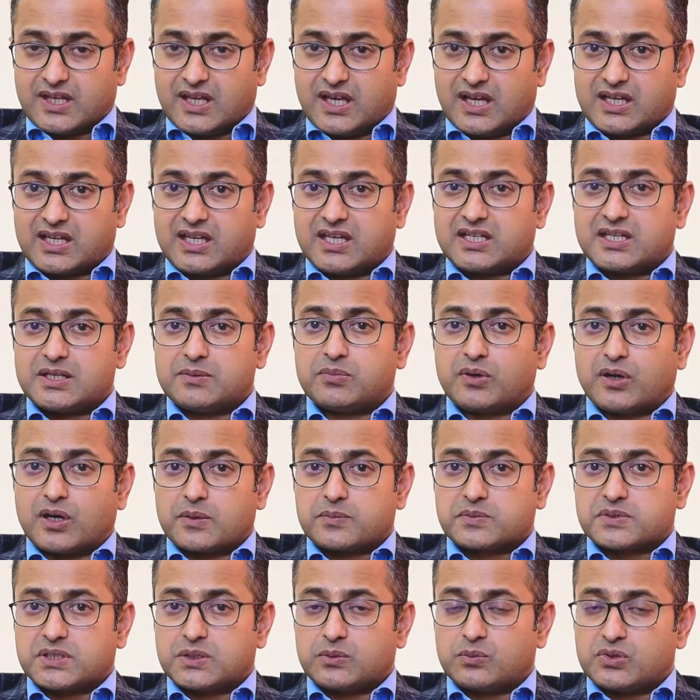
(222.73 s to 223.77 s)
A kidney
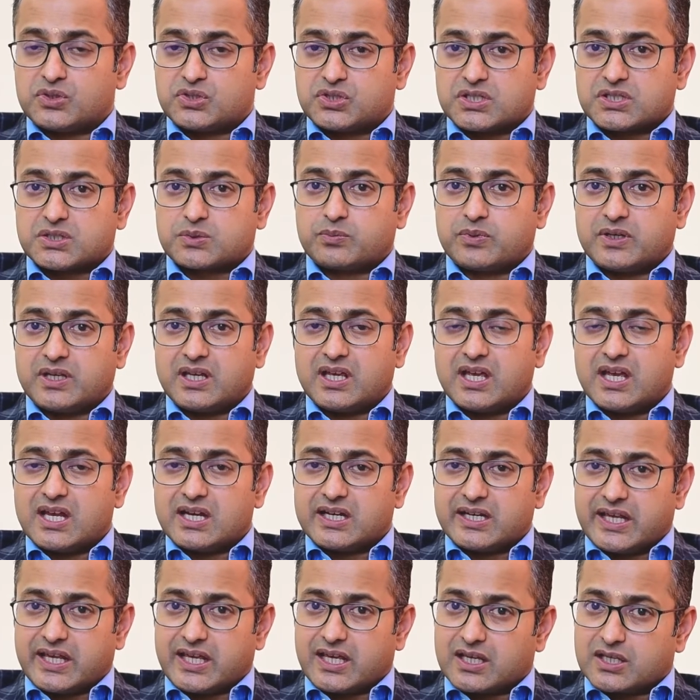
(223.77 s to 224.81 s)
biopsy would just be
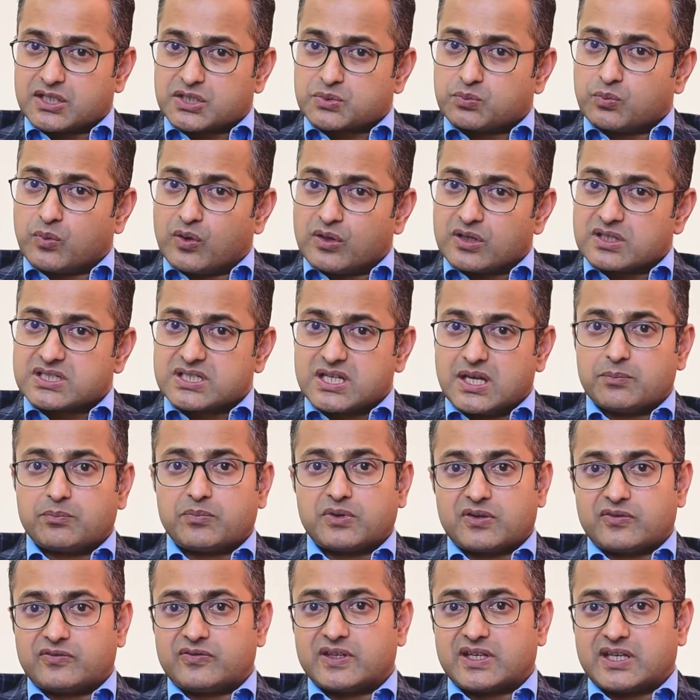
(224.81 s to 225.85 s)
taking a small
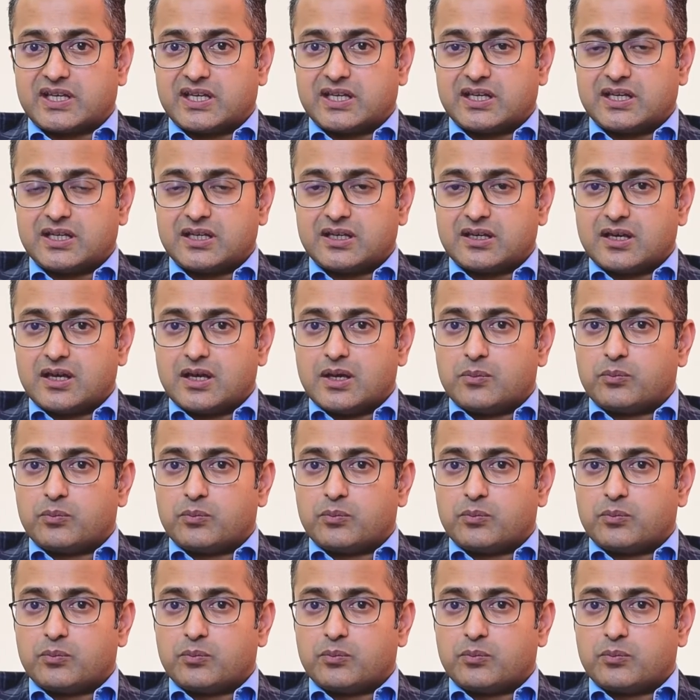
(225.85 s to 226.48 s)
sample of the kidney,